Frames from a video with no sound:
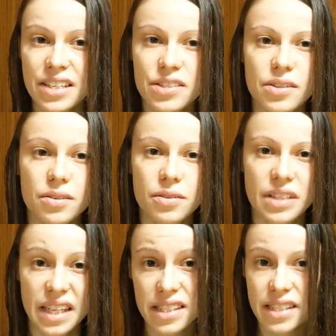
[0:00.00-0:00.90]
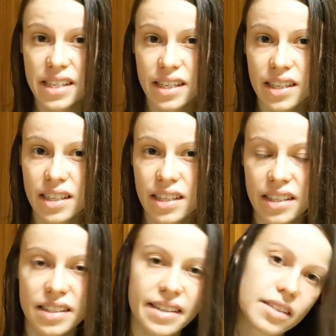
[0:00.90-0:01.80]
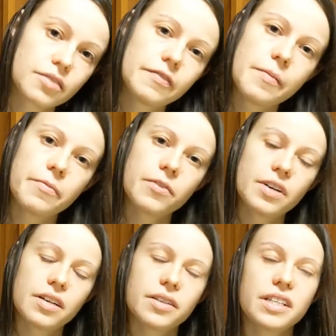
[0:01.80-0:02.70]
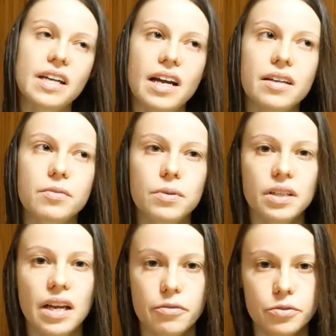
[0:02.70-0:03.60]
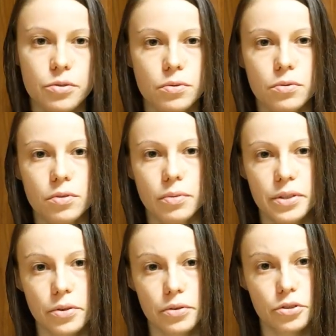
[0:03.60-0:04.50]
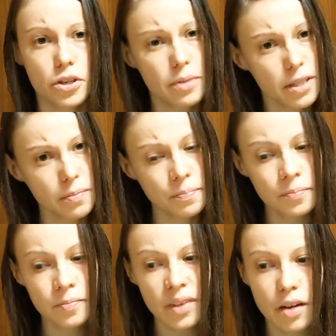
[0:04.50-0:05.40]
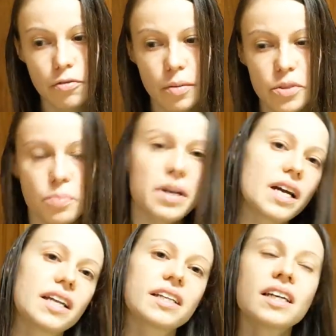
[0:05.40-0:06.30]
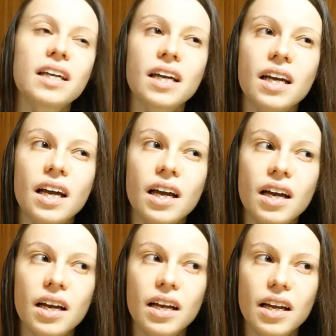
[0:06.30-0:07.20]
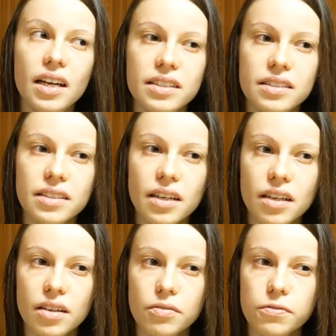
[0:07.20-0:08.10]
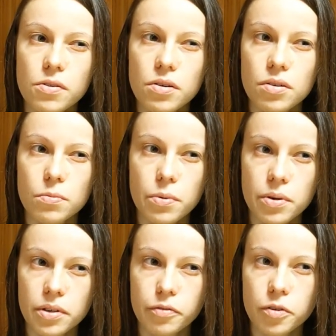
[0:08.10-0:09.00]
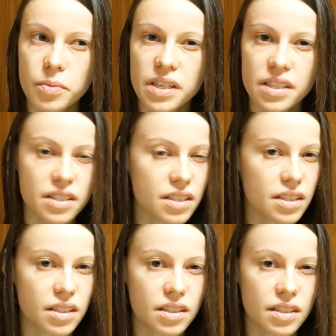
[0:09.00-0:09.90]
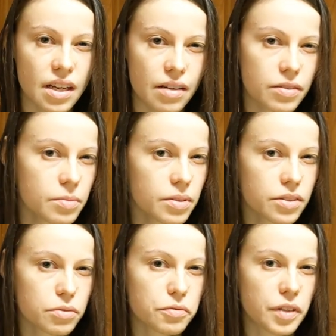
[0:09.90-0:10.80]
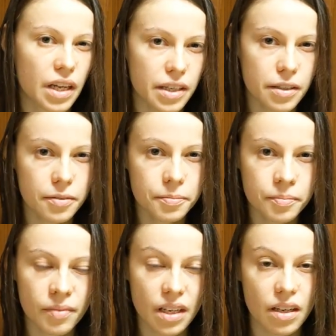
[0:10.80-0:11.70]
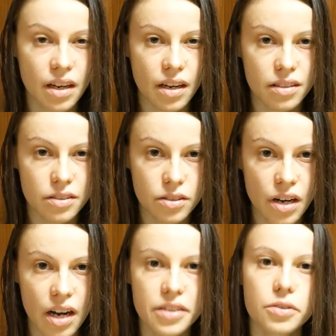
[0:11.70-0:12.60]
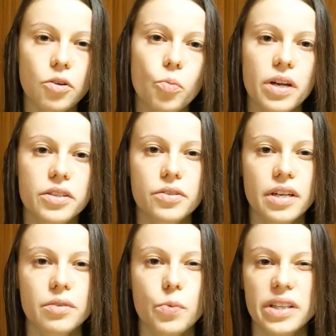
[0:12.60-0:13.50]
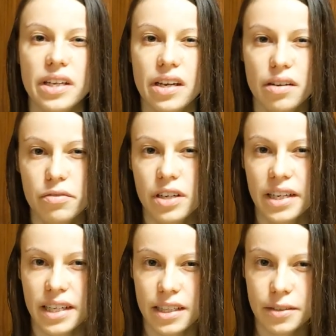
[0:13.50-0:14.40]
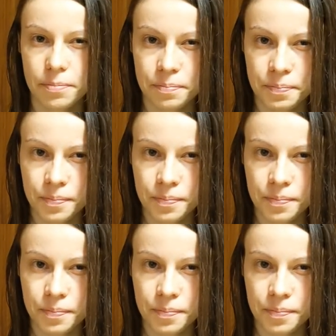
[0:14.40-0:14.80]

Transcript: So next year, in the end of February, I will have to return to Germany from Japan. And for work, for me, it's inevitable to fly. I try to go by train whenever I can.